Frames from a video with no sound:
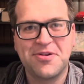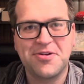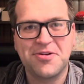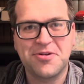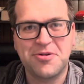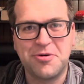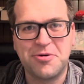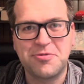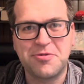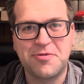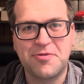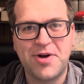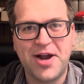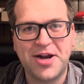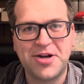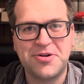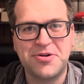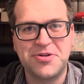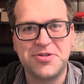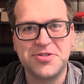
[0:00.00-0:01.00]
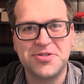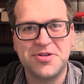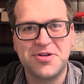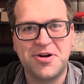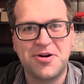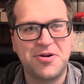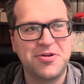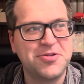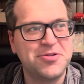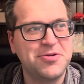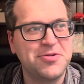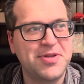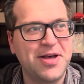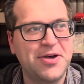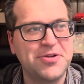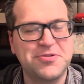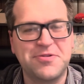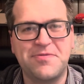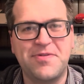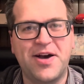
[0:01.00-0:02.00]
gold refractors are in
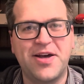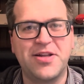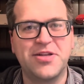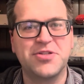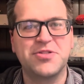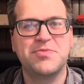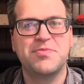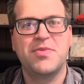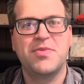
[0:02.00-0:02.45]
2000 finest.